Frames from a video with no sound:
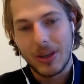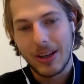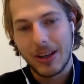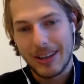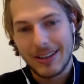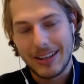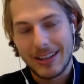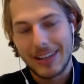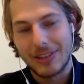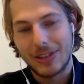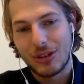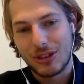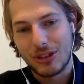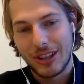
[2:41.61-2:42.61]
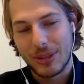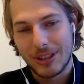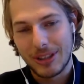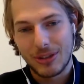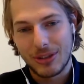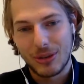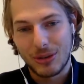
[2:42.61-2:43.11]
and they had to decide
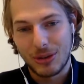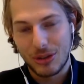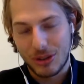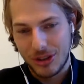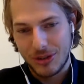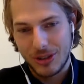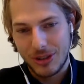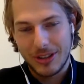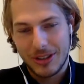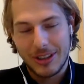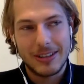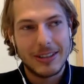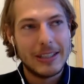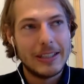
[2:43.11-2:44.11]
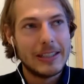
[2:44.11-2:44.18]
whether to do surgery or not,